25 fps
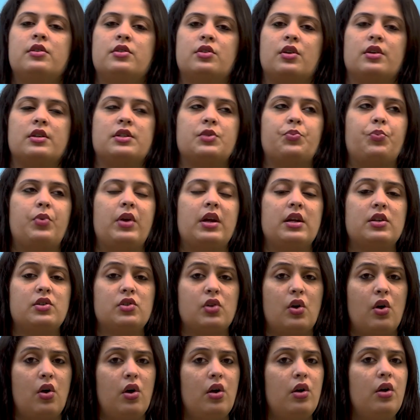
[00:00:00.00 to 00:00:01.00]
So it spreads
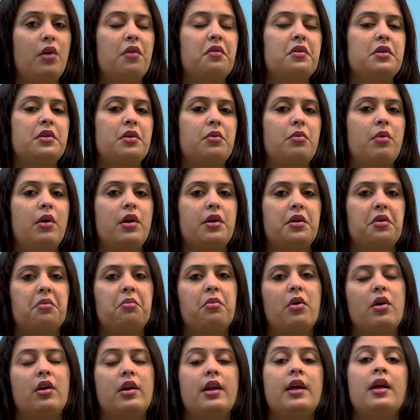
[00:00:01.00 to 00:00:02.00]
all over the water
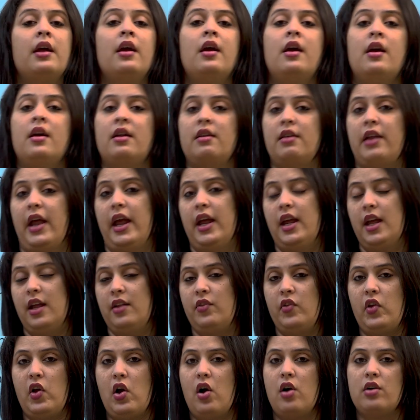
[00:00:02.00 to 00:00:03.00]
body,
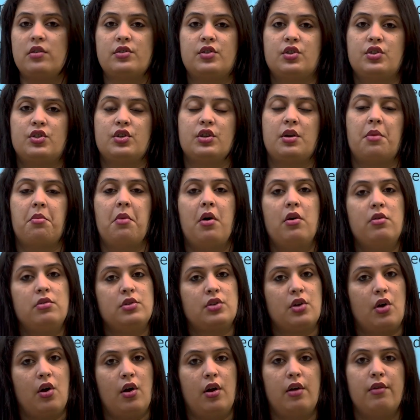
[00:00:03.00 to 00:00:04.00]
taking the oxygen
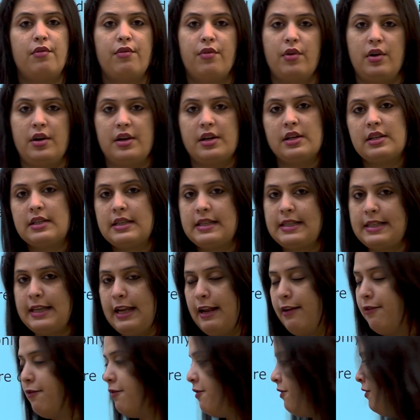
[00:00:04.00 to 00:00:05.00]
amount all for
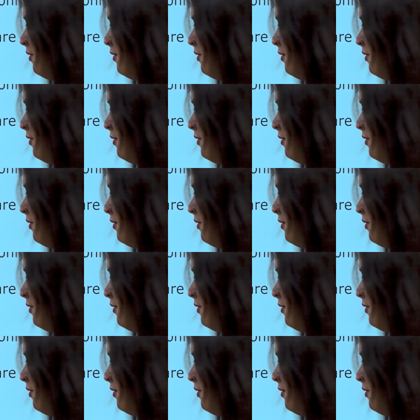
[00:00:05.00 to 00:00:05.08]
itself.